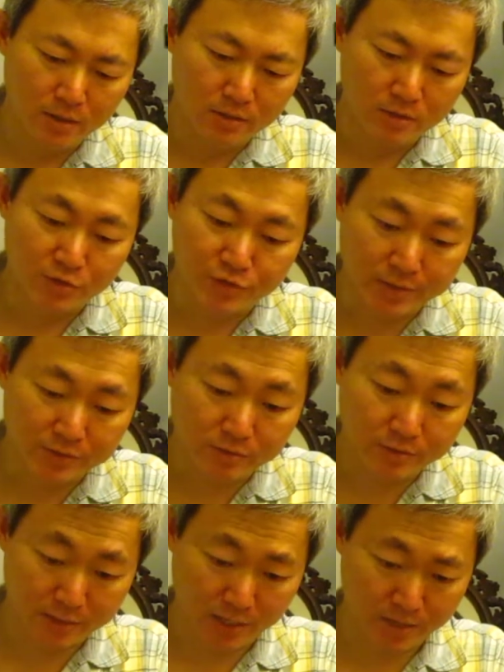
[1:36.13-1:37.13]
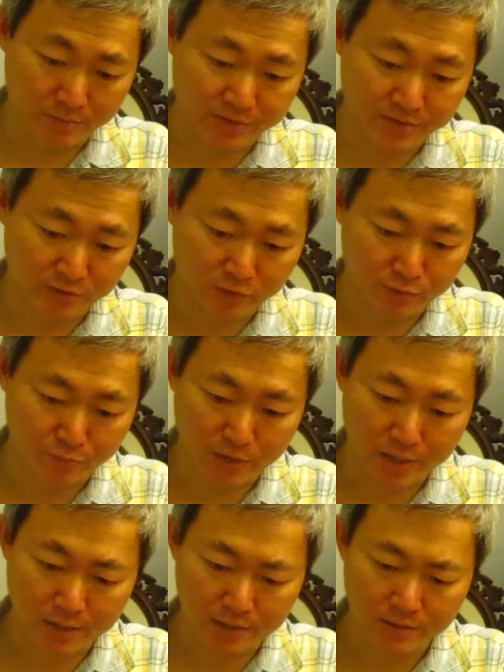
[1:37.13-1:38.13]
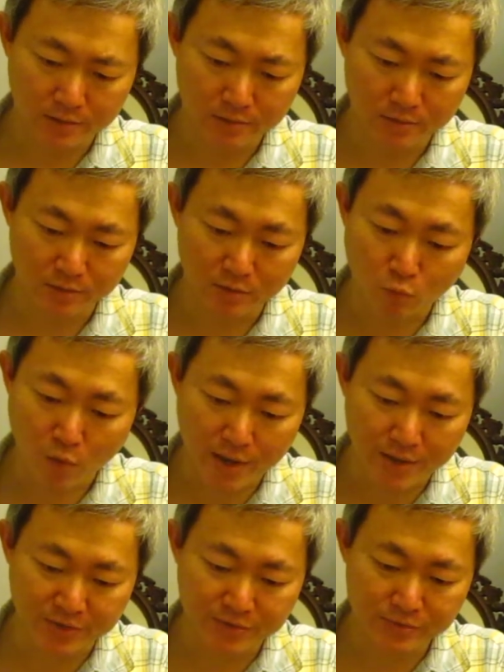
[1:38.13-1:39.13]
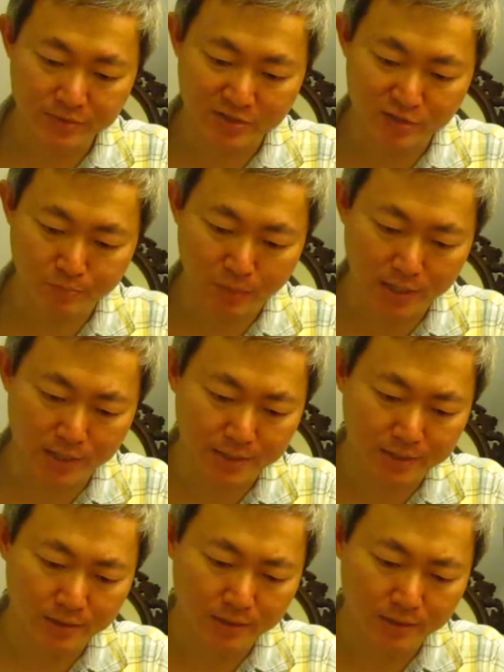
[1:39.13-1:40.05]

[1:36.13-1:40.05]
the trestle tables unsprung, the wares displayed,